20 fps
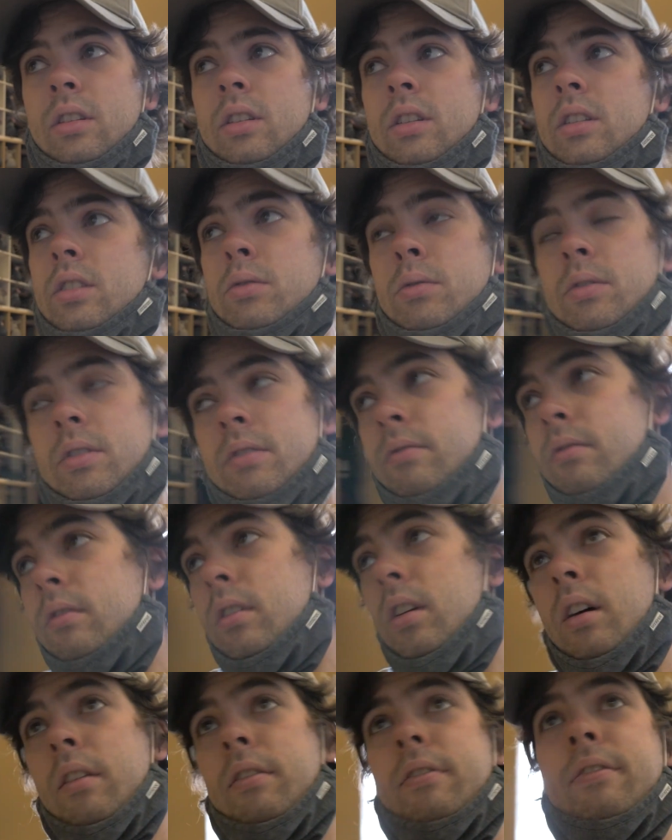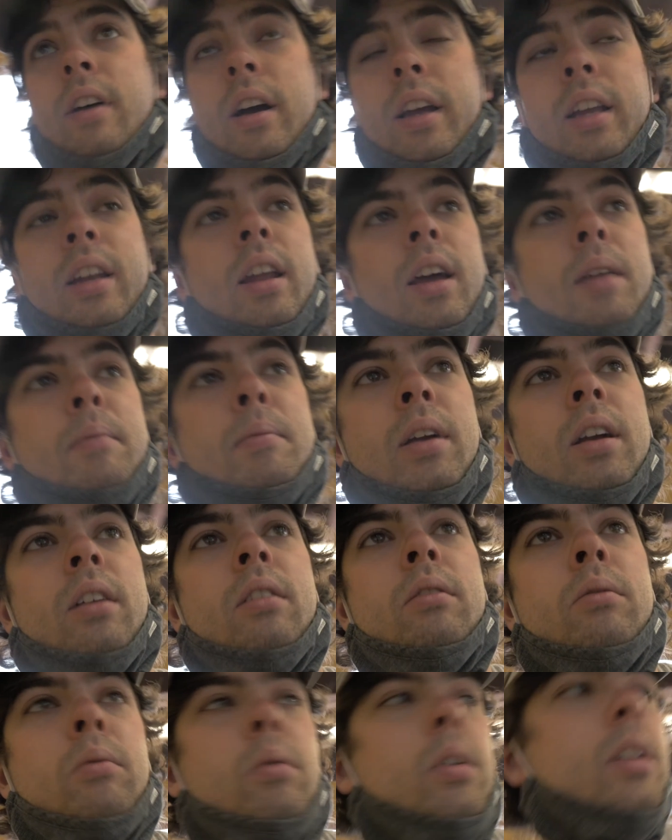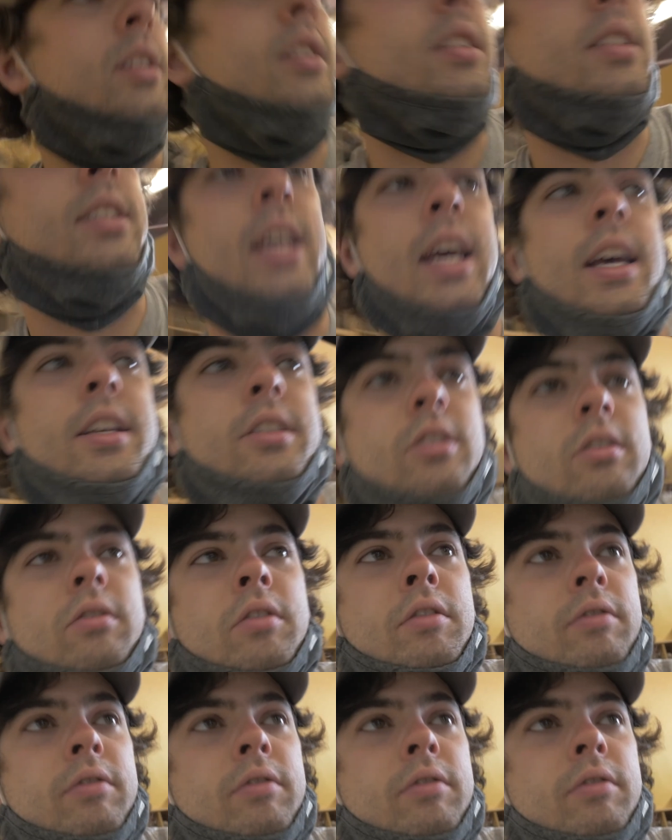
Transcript: This was a fucking nightmare. What a disaster of a